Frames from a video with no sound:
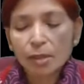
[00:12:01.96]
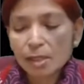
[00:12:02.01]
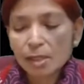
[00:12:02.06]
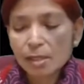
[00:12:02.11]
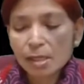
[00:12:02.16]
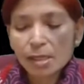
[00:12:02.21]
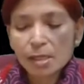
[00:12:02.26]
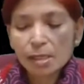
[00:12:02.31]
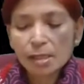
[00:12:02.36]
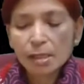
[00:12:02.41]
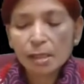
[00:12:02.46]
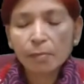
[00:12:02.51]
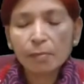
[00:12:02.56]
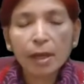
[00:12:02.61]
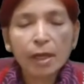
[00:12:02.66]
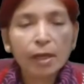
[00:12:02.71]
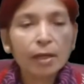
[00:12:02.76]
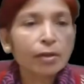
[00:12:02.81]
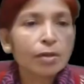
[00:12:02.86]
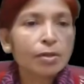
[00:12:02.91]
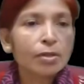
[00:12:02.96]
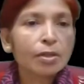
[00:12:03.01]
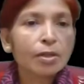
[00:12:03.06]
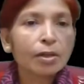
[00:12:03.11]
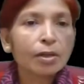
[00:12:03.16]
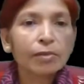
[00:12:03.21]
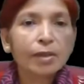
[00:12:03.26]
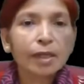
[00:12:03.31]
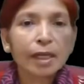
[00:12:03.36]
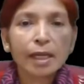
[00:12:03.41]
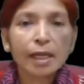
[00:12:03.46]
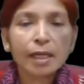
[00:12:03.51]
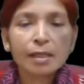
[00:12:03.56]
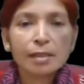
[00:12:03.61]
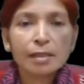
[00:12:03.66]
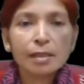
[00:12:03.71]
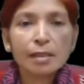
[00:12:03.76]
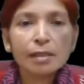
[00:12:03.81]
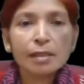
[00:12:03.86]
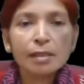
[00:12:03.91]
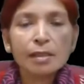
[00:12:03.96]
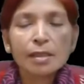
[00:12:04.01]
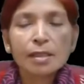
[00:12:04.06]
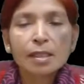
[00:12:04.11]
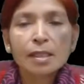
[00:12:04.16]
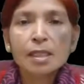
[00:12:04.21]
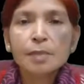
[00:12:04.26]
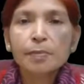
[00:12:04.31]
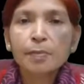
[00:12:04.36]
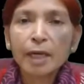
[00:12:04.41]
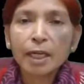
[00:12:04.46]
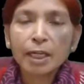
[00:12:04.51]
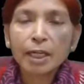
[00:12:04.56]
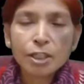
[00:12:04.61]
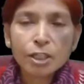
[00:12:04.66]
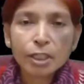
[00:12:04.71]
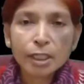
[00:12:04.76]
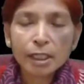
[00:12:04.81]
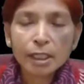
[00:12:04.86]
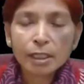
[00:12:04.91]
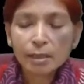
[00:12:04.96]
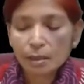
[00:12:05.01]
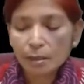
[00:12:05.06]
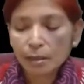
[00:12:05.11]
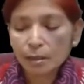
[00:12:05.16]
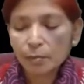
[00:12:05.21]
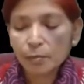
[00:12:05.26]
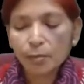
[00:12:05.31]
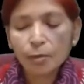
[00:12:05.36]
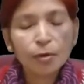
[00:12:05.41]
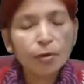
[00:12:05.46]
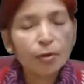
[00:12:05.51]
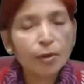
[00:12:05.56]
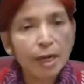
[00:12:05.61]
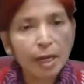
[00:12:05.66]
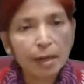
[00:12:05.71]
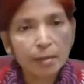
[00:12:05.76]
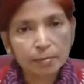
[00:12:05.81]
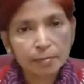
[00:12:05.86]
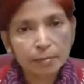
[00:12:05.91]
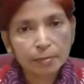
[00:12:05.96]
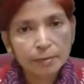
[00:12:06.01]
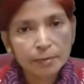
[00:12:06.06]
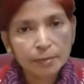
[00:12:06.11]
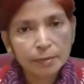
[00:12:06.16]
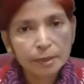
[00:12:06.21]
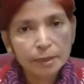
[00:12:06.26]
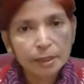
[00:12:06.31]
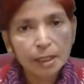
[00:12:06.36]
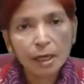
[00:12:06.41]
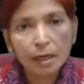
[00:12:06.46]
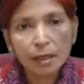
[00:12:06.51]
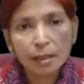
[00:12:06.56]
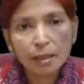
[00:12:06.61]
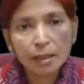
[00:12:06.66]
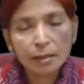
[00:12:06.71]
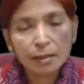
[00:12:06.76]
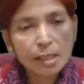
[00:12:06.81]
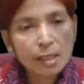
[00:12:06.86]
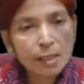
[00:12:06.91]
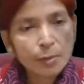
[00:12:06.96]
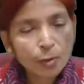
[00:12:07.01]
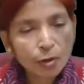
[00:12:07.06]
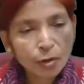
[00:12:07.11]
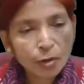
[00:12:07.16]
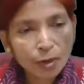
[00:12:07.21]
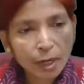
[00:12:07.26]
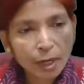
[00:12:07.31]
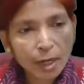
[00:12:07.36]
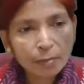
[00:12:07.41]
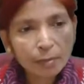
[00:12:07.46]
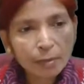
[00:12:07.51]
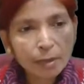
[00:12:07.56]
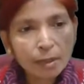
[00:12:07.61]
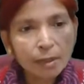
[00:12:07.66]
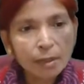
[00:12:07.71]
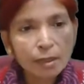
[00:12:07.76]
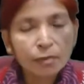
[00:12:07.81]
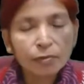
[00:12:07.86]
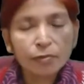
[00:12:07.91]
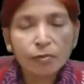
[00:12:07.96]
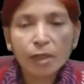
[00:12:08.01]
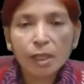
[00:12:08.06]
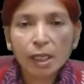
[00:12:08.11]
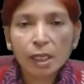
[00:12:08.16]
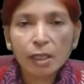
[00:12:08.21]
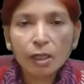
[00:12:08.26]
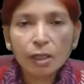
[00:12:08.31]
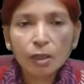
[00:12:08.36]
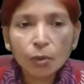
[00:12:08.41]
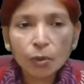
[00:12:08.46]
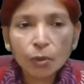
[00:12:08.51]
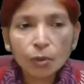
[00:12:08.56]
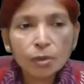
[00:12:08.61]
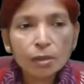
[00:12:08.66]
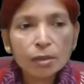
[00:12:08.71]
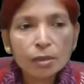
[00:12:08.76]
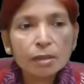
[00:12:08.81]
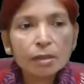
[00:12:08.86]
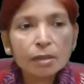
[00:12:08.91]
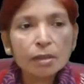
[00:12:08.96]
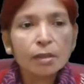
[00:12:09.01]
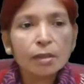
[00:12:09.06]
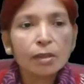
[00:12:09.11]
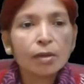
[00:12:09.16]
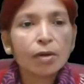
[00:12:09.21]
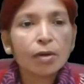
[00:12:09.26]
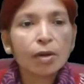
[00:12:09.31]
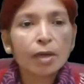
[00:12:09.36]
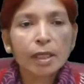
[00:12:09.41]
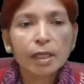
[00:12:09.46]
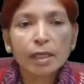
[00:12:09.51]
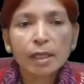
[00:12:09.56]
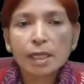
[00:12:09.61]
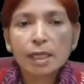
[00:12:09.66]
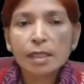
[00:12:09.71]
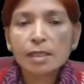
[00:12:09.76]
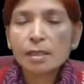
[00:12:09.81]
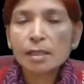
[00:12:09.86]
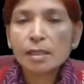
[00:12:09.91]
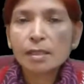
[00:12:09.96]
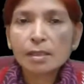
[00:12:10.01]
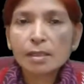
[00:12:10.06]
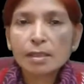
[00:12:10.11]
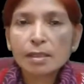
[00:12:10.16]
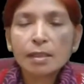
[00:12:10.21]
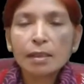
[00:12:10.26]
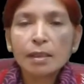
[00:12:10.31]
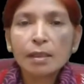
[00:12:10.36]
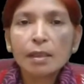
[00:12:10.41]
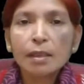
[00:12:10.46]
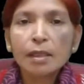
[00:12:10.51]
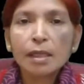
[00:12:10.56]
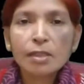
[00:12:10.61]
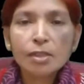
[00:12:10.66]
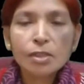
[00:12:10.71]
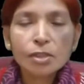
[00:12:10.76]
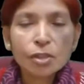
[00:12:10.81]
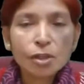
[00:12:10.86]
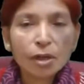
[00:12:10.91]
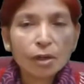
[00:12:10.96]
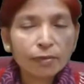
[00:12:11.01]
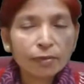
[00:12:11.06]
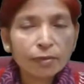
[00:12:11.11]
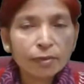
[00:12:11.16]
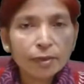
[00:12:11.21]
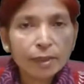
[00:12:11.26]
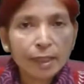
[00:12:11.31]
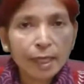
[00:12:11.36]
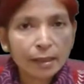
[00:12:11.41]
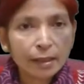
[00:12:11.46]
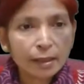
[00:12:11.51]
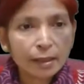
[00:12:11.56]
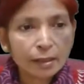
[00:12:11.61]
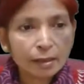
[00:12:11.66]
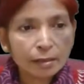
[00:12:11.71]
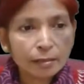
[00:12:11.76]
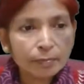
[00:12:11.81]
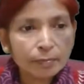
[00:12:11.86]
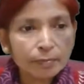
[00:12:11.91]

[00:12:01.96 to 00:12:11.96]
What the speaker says: this is the Microsoft Excel spreadsheet program. Under this program, we include organizes list of data,